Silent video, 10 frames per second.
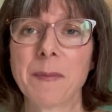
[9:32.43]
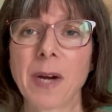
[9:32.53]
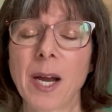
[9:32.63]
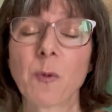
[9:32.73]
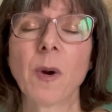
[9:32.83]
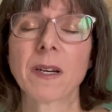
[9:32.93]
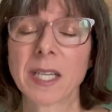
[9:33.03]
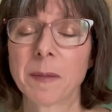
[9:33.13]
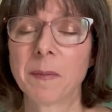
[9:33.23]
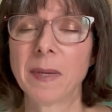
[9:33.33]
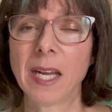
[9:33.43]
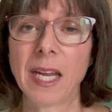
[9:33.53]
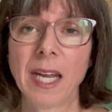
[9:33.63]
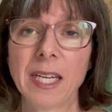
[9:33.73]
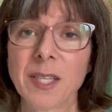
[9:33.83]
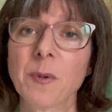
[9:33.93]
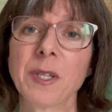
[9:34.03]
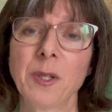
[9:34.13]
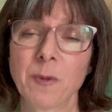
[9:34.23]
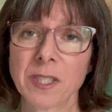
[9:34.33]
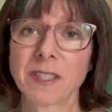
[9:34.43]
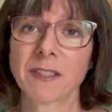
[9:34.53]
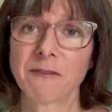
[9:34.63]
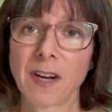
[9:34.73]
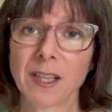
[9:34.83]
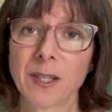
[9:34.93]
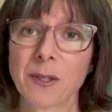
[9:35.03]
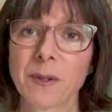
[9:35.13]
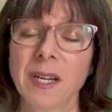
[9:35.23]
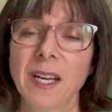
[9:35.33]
I welcome anyone who wishes to follow,